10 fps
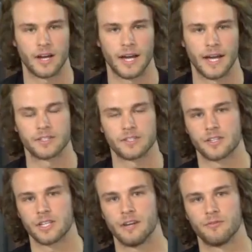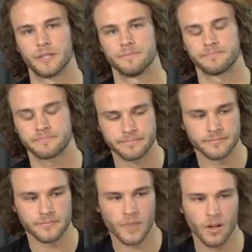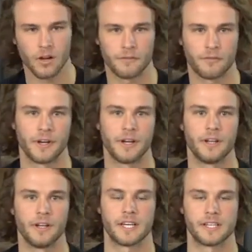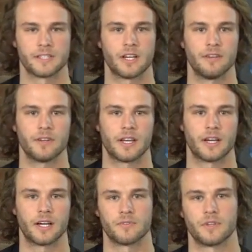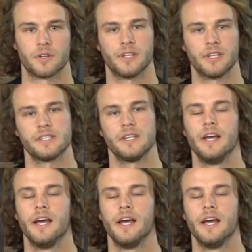Eiger, it's our software, our free slicing software that comes with our printers,